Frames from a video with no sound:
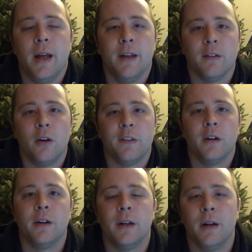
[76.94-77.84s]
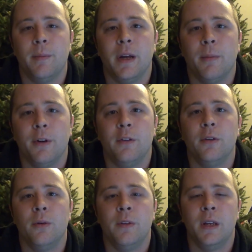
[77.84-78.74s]
It's also going to be able to
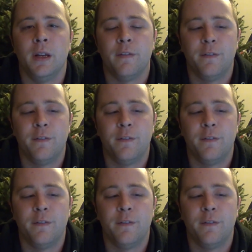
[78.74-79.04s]
do the